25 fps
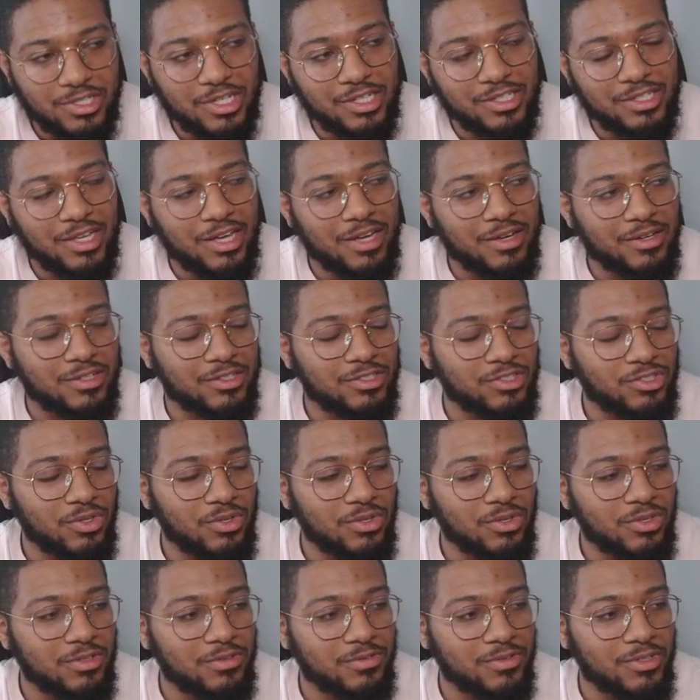like they had
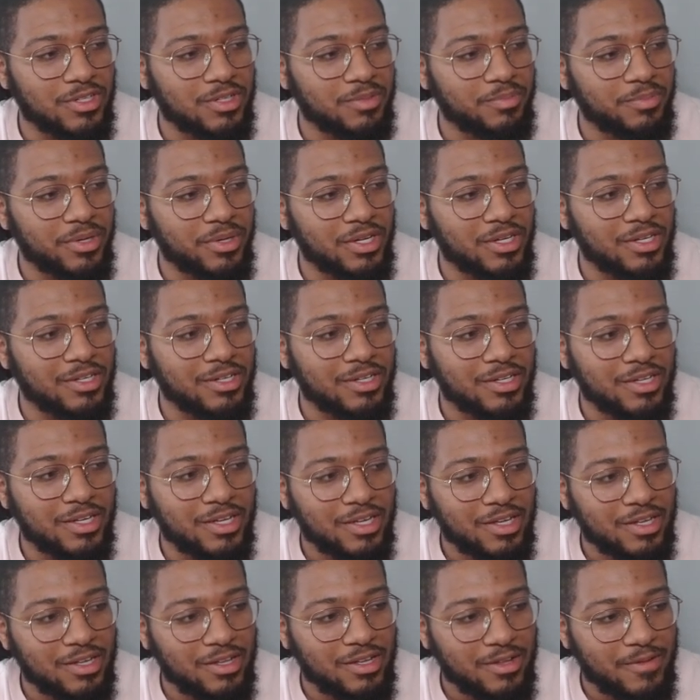control over it. But
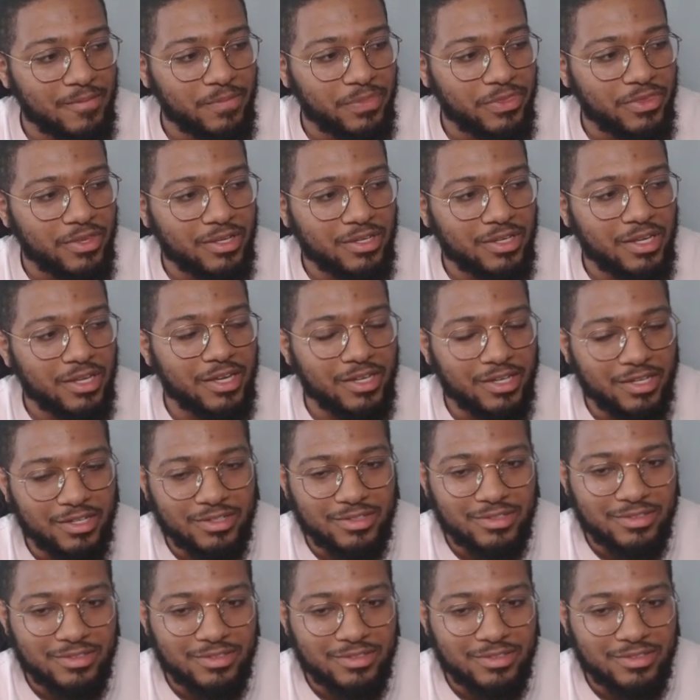like,